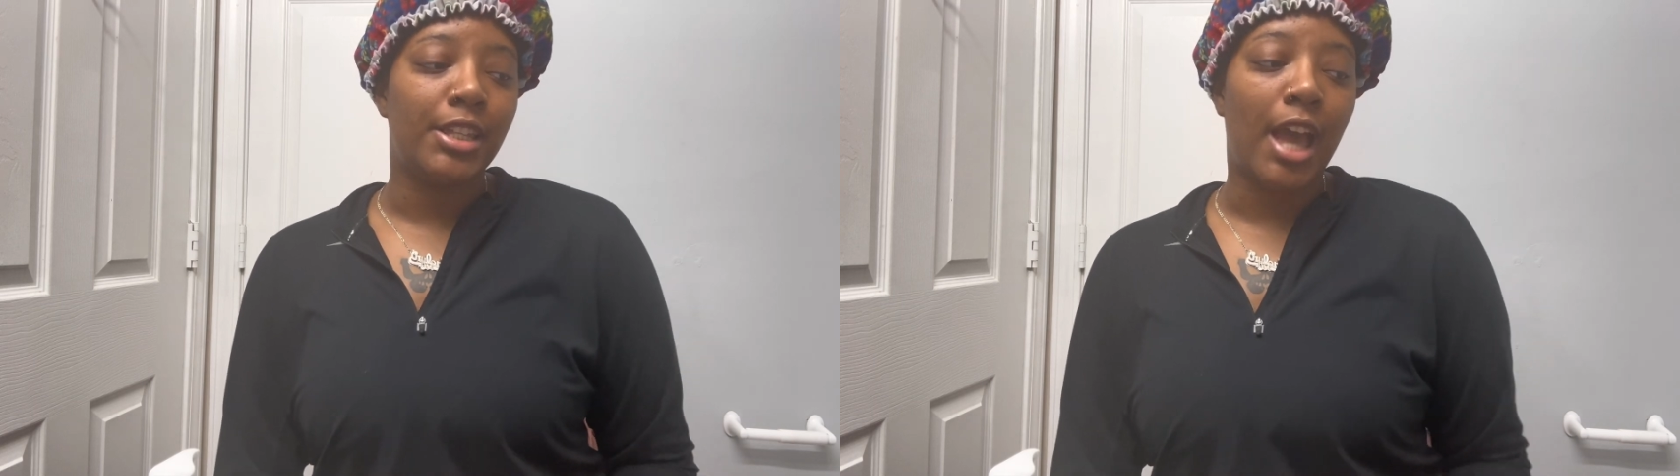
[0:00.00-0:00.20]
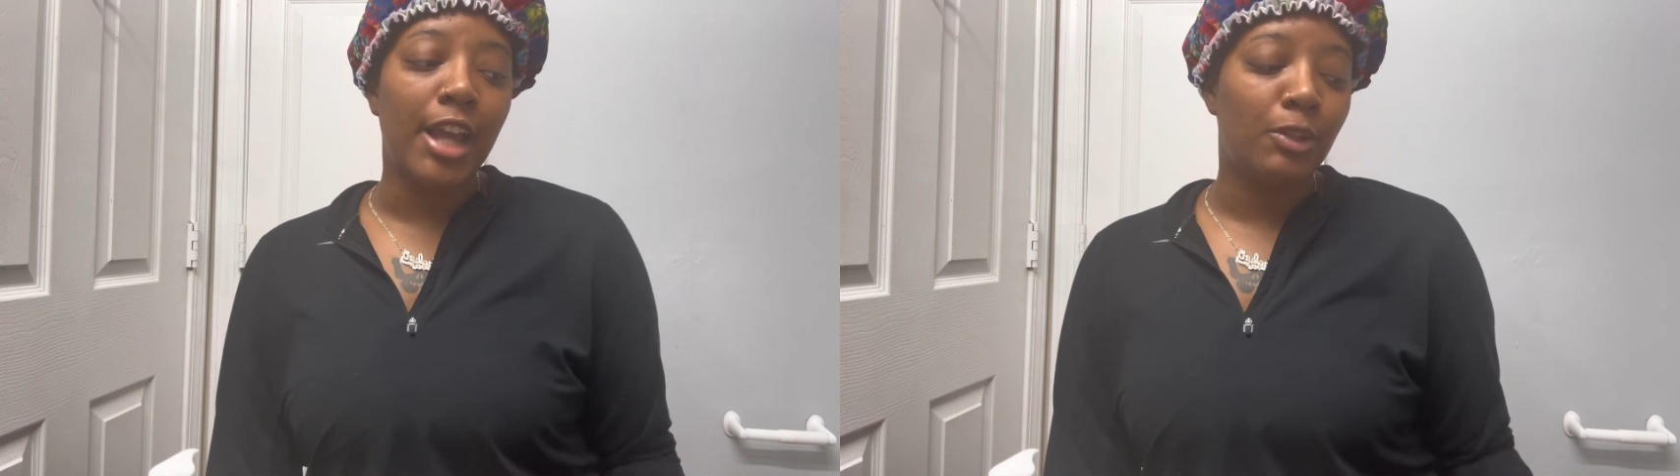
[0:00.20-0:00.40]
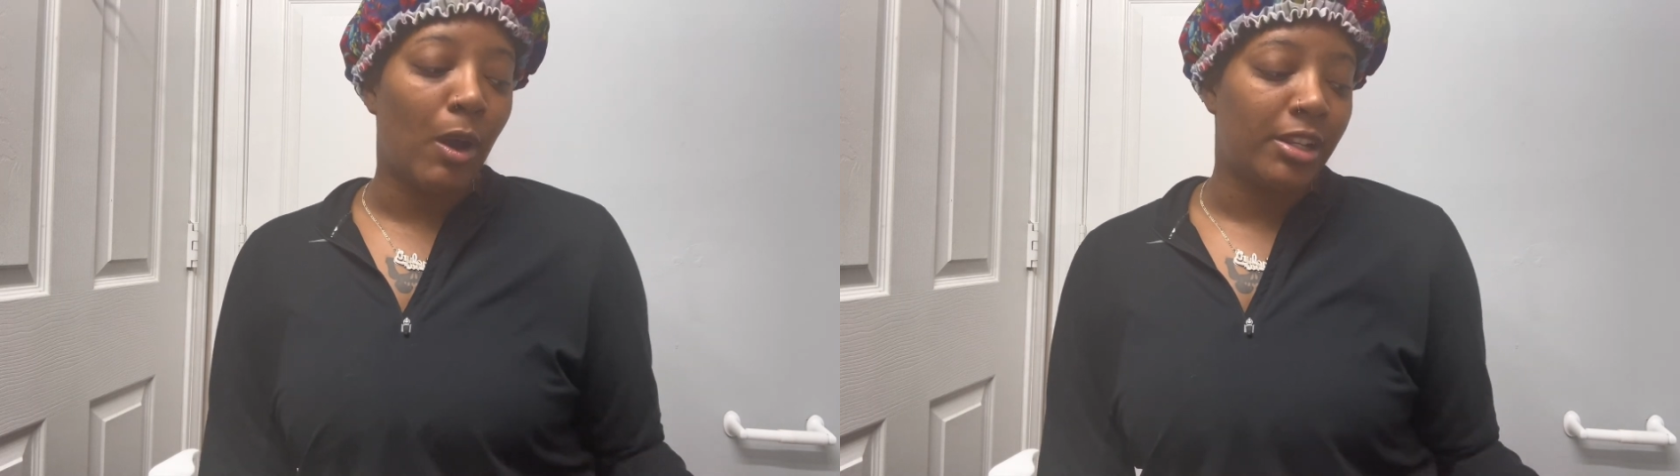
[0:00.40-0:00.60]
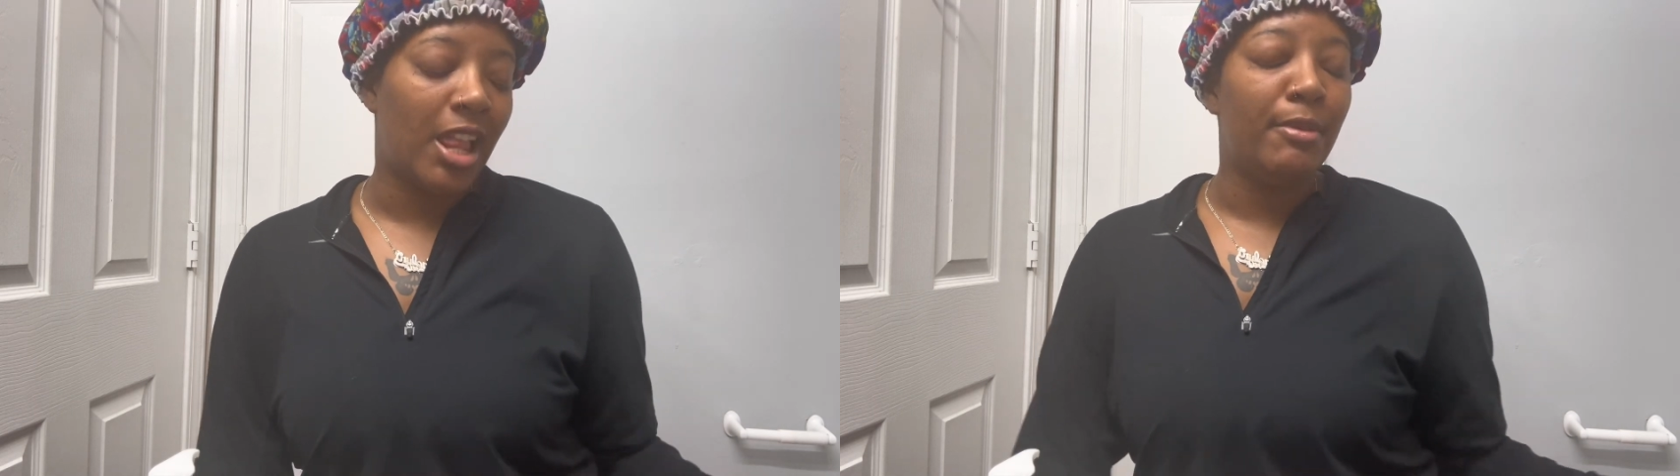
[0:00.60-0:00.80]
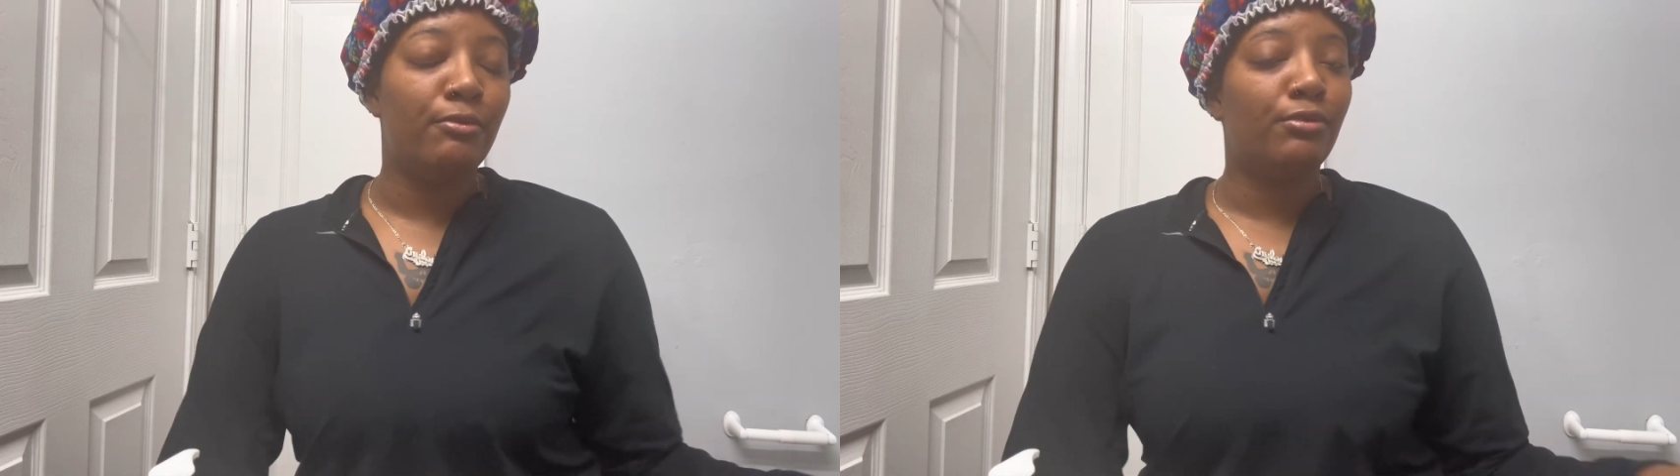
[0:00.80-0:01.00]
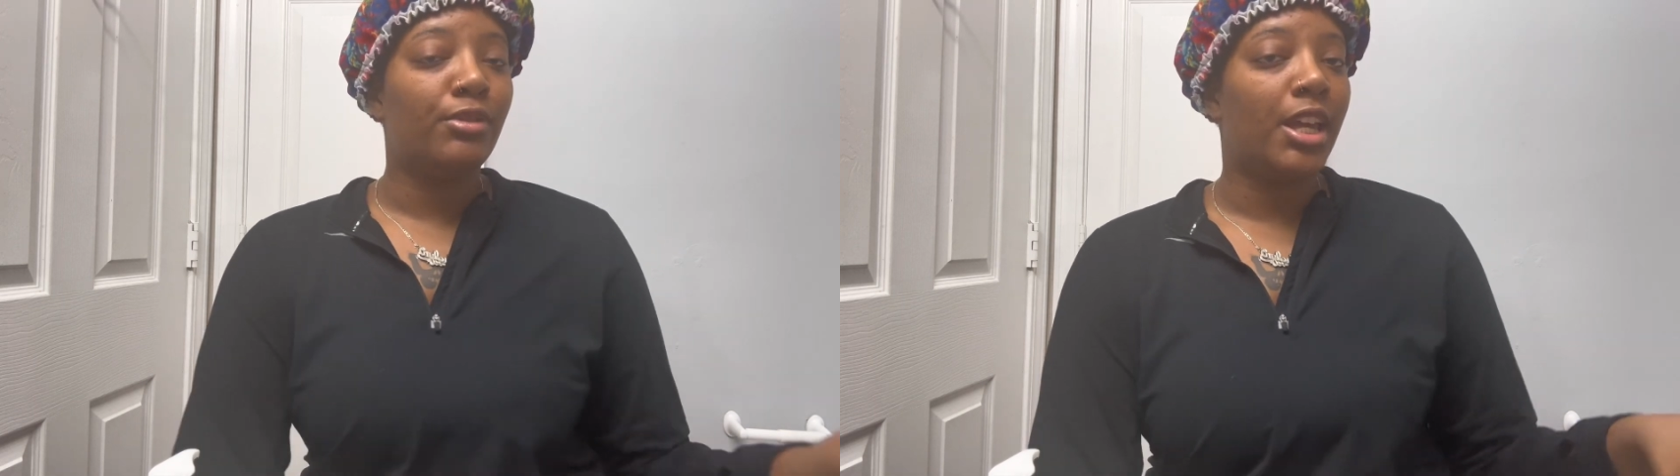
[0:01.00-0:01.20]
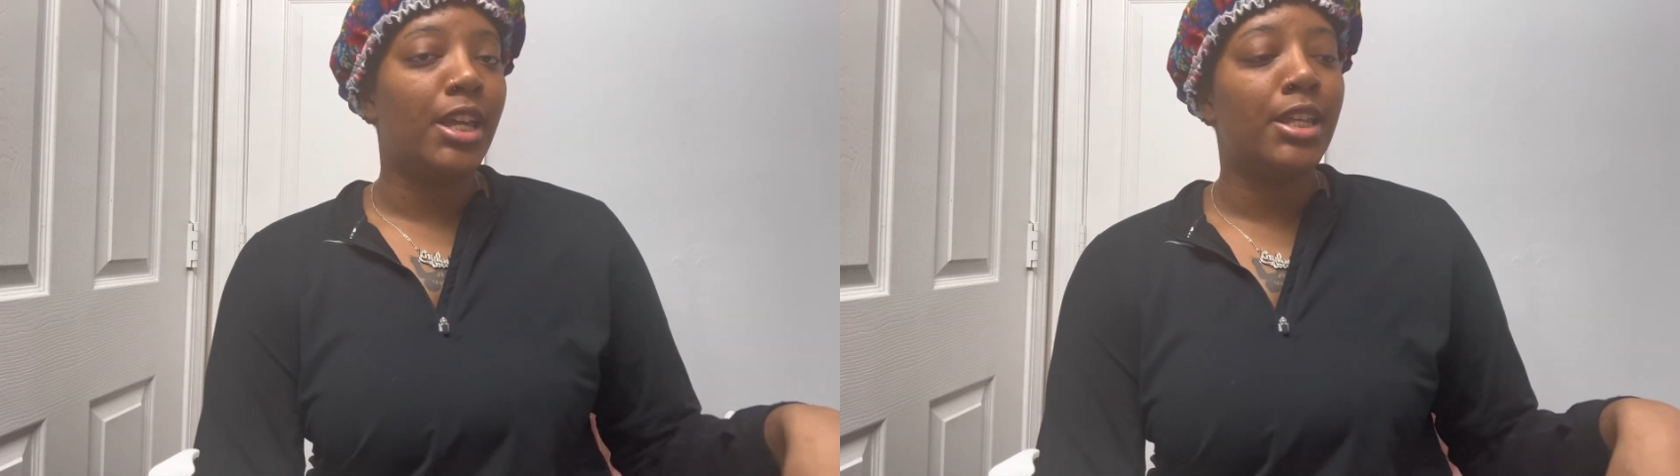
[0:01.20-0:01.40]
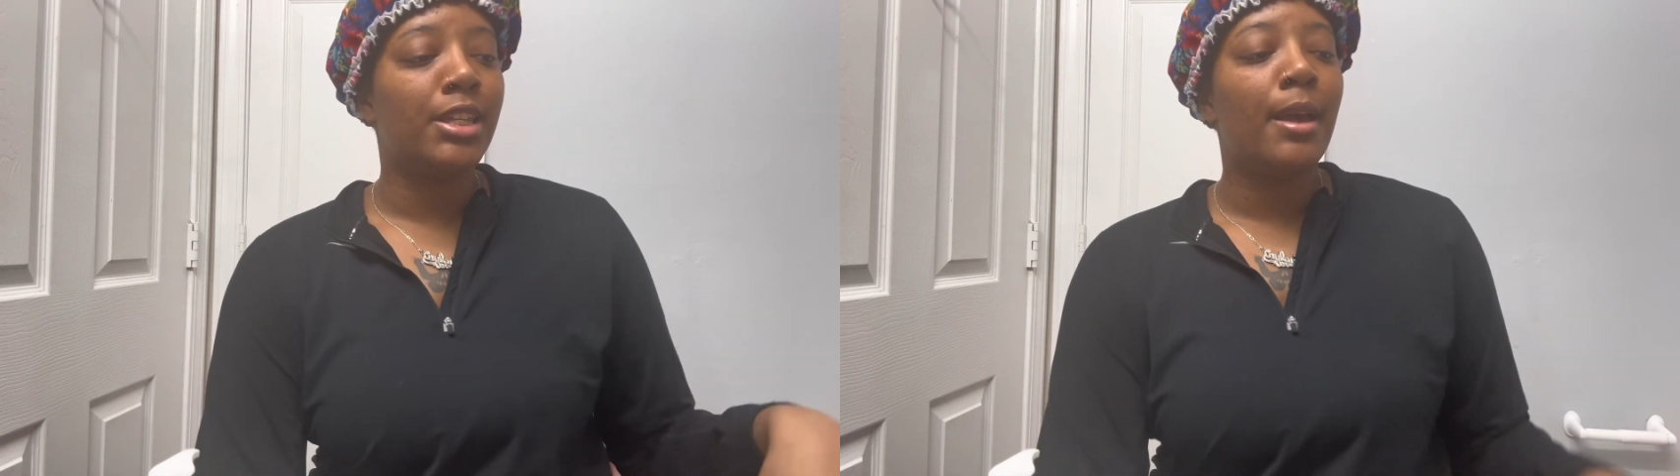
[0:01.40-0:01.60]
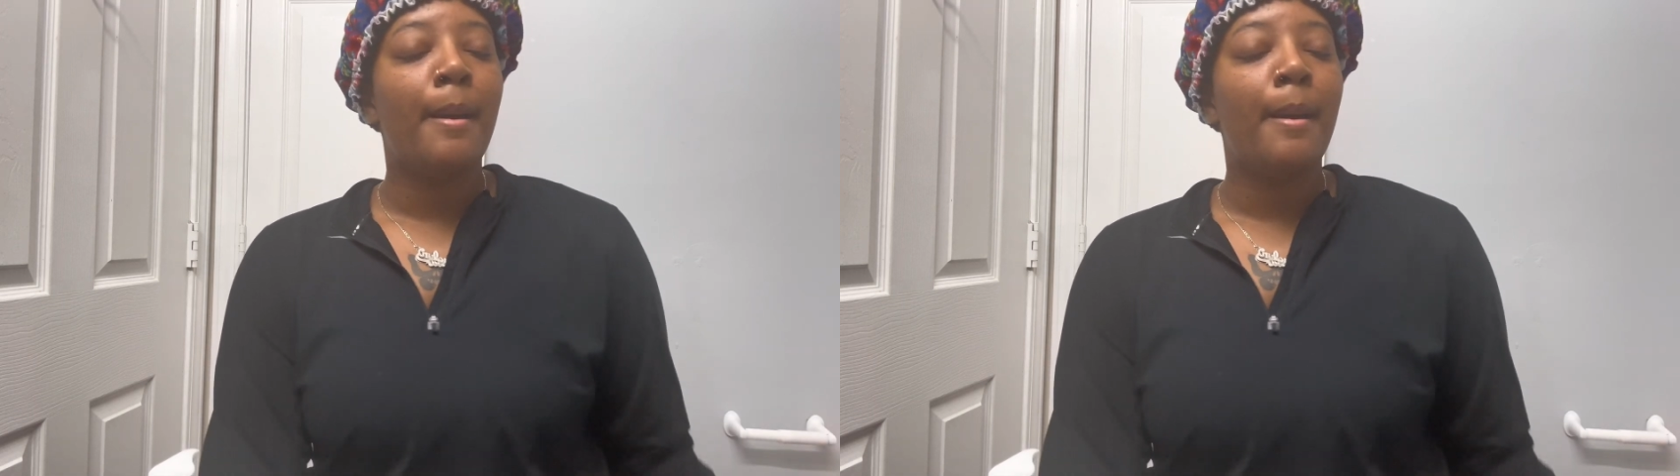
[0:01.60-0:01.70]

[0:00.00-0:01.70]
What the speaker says: I actually watch a lot of people's routines.